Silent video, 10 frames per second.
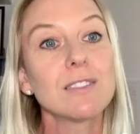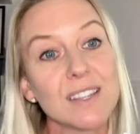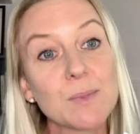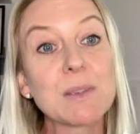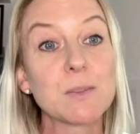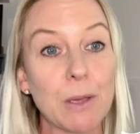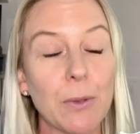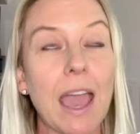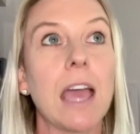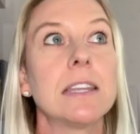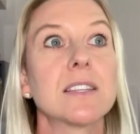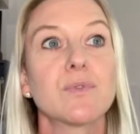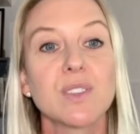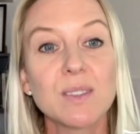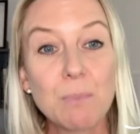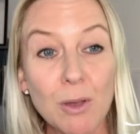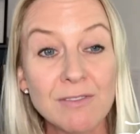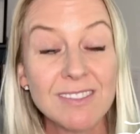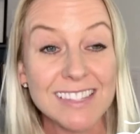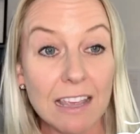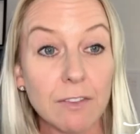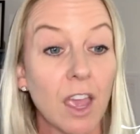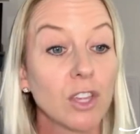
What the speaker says: it's bespoke and it's responsive.